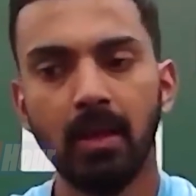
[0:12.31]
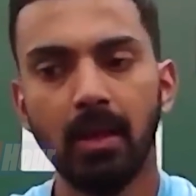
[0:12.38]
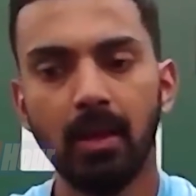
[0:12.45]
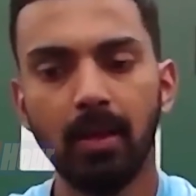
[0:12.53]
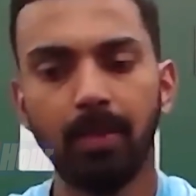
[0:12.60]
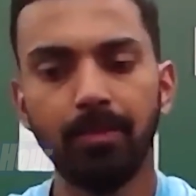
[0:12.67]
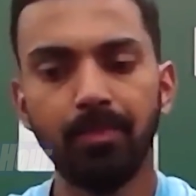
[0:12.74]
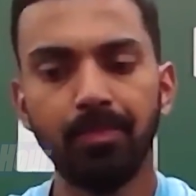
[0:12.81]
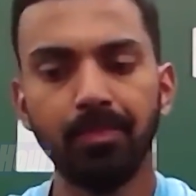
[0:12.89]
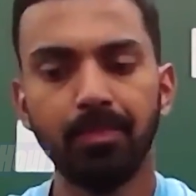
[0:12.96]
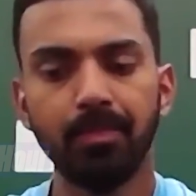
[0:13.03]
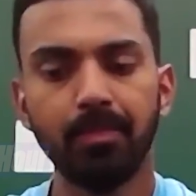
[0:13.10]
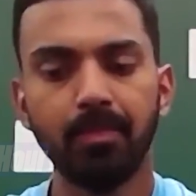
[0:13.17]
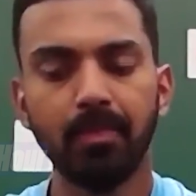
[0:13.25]

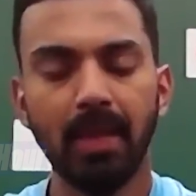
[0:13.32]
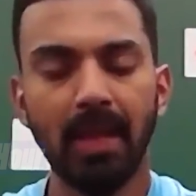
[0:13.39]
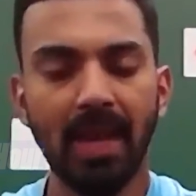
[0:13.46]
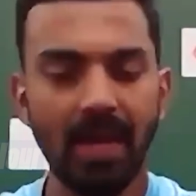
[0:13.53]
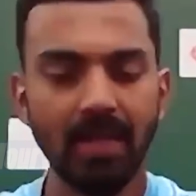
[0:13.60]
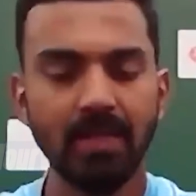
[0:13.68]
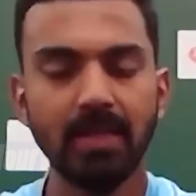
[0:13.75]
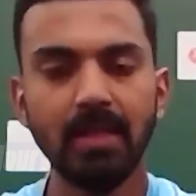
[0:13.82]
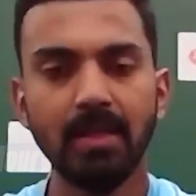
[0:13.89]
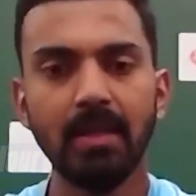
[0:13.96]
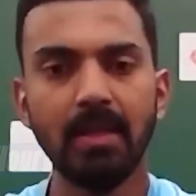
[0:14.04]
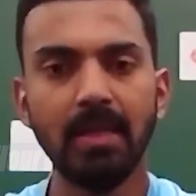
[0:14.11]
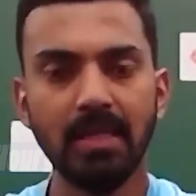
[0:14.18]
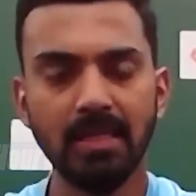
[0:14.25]

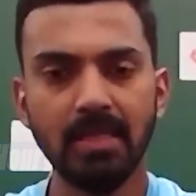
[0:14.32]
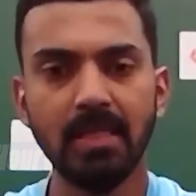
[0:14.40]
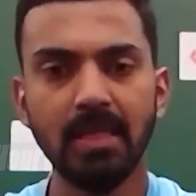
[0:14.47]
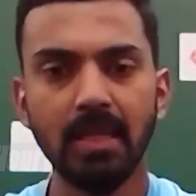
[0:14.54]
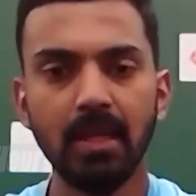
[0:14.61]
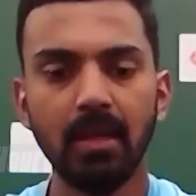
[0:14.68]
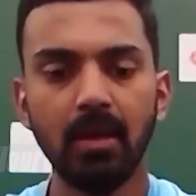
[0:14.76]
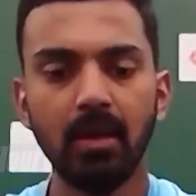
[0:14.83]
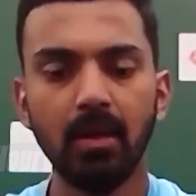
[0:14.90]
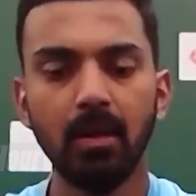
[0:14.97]
and is still